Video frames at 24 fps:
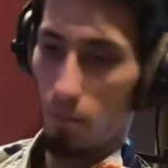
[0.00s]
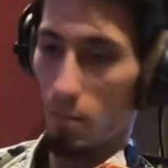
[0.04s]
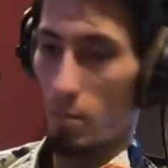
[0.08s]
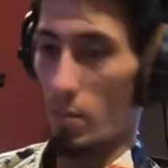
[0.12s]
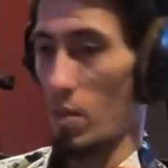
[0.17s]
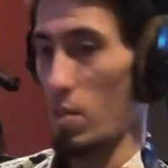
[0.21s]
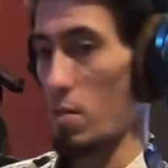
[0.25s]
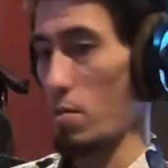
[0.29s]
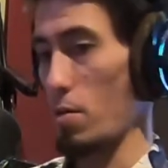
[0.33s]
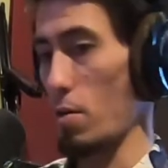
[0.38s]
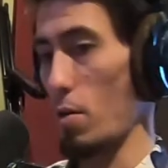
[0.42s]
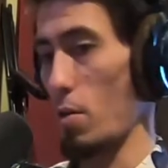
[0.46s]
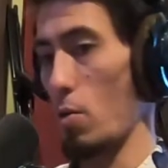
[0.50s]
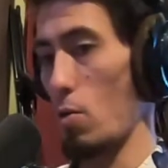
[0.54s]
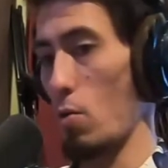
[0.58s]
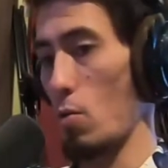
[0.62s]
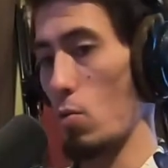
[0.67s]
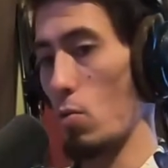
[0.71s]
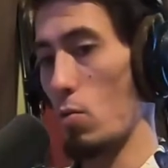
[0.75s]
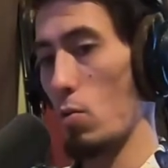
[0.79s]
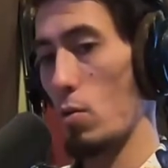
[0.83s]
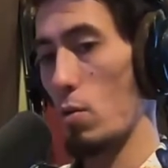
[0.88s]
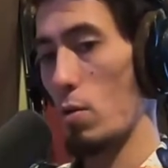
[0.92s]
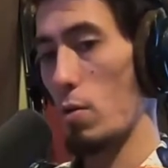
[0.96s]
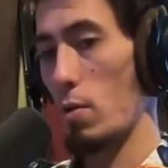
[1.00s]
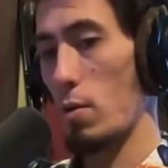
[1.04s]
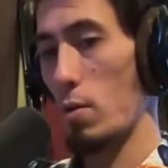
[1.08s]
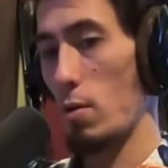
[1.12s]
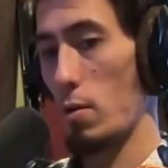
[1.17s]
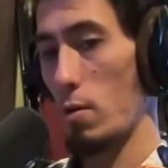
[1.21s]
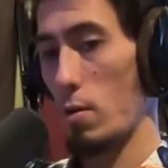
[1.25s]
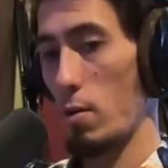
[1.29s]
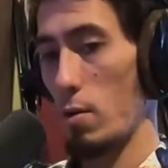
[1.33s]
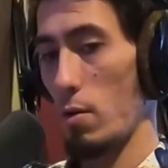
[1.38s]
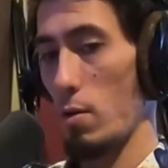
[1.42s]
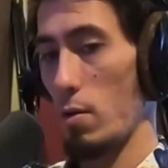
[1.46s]
So,
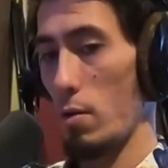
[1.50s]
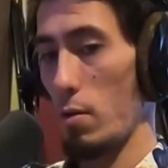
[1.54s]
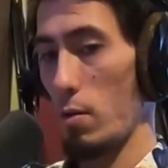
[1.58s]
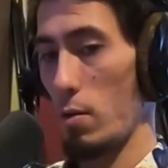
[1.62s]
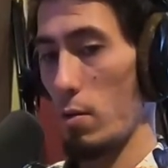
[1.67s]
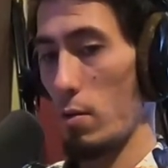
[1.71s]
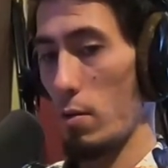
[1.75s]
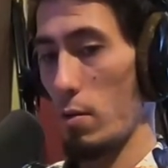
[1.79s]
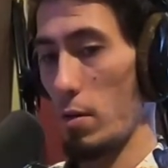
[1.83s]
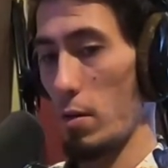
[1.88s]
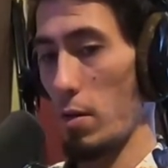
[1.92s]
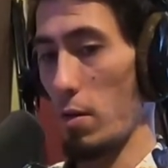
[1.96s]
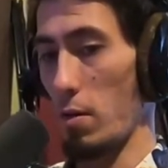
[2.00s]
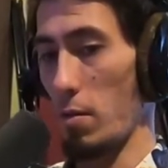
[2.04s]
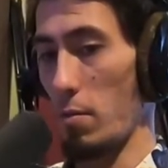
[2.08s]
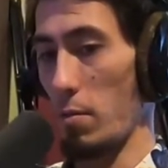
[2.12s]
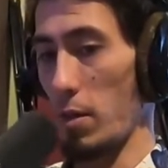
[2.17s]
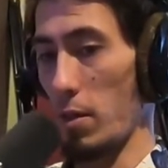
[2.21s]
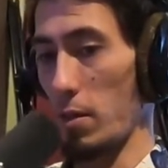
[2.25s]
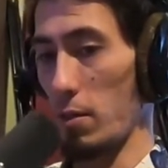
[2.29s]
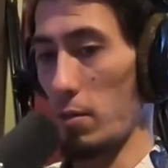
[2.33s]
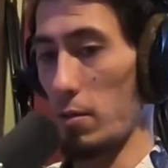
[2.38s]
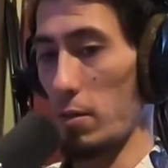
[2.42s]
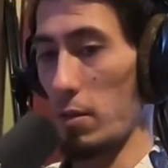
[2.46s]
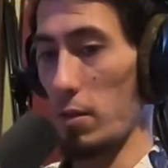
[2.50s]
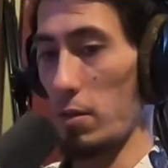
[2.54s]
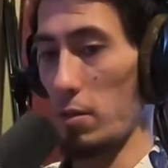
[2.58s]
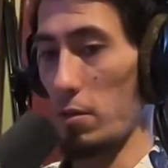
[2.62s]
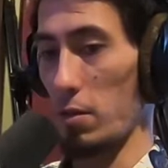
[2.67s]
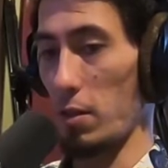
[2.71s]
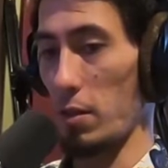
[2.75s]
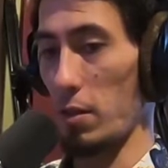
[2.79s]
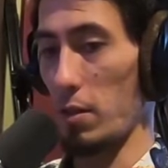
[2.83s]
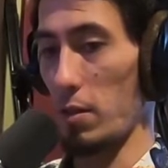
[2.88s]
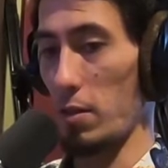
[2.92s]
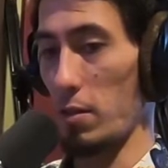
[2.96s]
I'm not
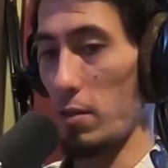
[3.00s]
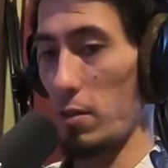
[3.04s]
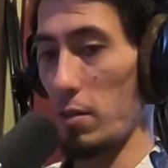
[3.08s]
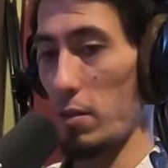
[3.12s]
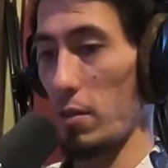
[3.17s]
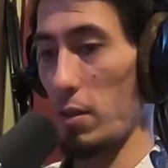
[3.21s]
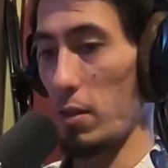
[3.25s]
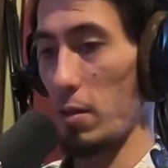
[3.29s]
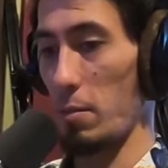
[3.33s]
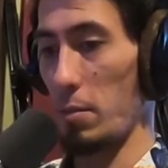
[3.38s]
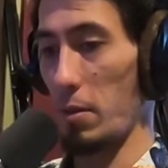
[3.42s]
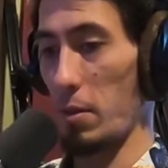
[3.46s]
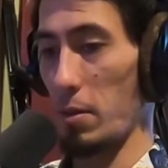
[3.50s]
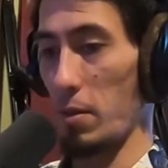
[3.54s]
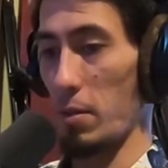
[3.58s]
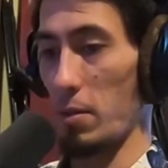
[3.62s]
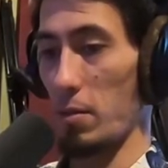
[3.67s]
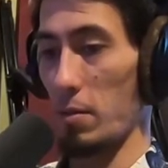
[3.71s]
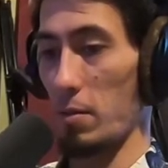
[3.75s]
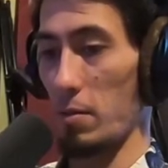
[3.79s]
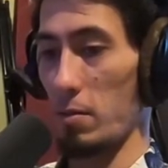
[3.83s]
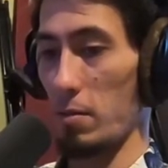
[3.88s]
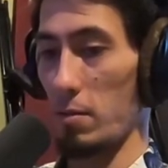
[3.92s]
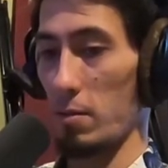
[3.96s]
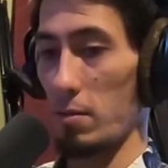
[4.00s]
trying to sit up here and